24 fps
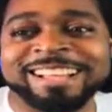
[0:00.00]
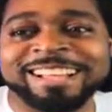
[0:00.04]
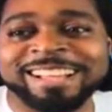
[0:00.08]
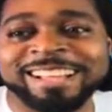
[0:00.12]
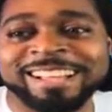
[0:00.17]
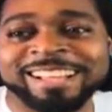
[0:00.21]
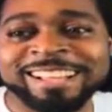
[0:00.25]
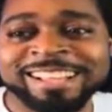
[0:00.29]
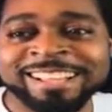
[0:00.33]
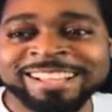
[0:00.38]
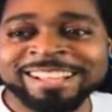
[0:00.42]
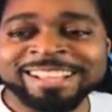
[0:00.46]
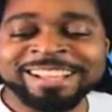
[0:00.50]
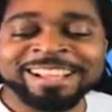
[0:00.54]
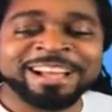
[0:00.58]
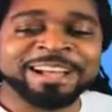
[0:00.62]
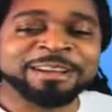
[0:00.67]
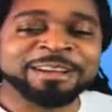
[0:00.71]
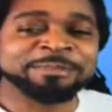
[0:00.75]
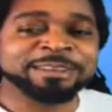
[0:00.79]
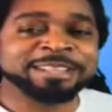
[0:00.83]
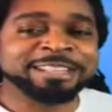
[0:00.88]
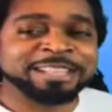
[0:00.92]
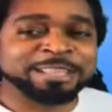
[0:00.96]
Ebo.
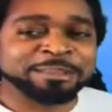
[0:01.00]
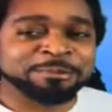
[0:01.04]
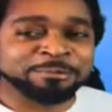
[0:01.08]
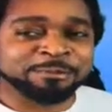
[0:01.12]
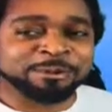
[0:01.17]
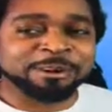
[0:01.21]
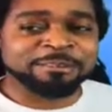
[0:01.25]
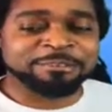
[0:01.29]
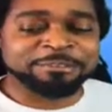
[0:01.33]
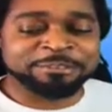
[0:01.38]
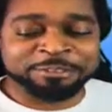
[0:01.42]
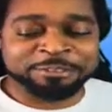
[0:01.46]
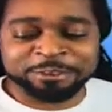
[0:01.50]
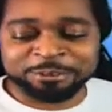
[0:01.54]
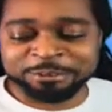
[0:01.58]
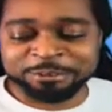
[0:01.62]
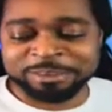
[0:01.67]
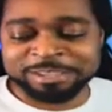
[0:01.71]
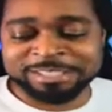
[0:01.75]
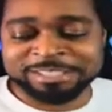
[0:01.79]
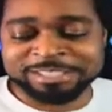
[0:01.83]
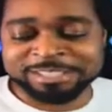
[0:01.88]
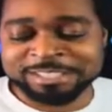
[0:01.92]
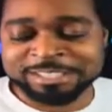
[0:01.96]
I met Ebo a few
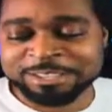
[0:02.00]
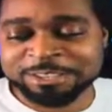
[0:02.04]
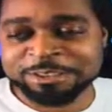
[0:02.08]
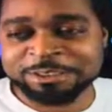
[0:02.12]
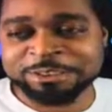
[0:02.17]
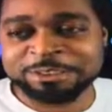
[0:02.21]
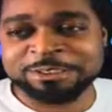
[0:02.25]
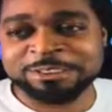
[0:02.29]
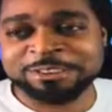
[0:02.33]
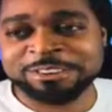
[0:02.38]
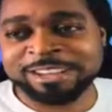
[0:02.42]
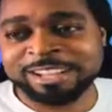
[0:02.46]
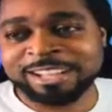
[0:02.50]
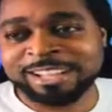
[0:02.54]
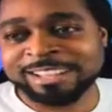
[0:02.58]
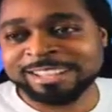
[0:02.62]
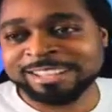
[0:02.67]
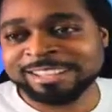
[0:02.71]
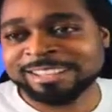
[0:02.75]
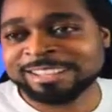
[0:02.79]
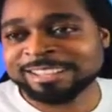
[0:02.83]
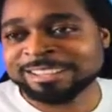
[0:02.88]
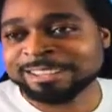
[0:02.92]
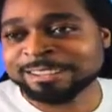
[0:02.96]
weeks ago
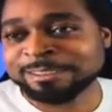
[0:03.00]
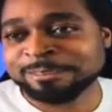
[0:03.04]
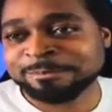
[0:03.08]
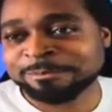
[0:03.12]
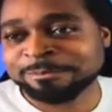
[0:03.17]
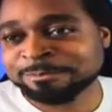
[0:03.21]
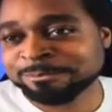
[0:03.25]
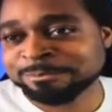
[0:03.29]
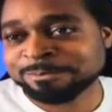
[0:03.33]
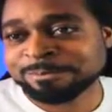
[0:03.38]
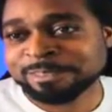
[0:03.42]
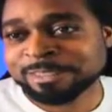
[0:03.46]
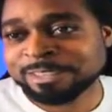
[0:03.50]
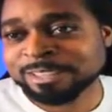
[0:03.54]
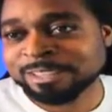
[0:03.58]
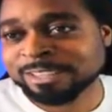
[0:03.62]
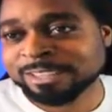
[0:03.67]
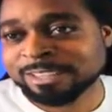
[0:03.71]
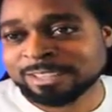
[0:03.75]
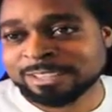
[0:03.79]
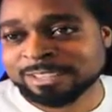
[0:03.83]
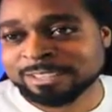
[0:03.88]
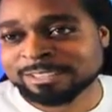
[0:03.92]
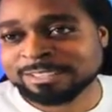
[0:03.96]
at a
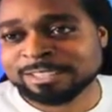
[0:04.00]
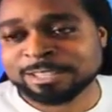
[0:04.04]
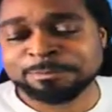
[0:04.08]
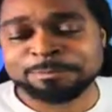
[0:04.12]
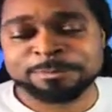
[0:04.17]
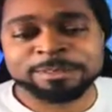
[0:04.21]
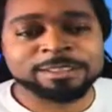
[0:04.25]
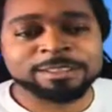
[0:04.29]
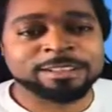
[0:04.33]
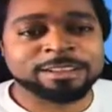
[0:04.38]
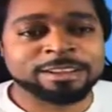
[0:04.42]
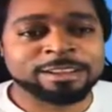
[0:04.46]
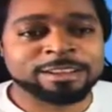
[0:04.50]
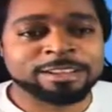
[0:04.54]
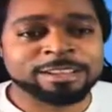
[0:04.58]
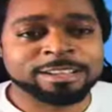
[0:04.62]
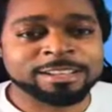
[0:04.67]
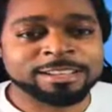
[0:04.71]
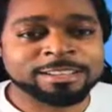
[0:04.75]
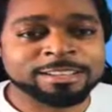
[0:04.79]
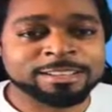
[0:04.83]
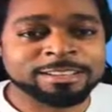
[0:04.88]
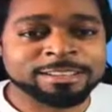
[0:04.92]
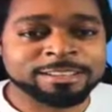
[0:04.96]
little seminar
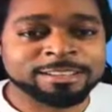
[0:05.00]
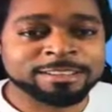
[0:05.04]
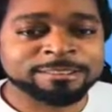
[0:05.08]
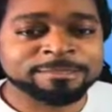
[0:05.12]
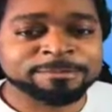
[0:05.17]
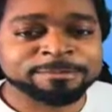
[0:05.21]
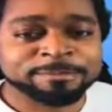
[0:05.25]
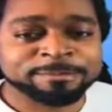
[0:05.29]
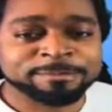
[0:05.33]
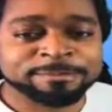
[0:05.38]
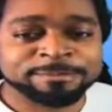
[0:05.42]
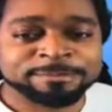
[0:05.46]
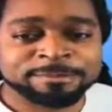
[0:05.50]
in PA.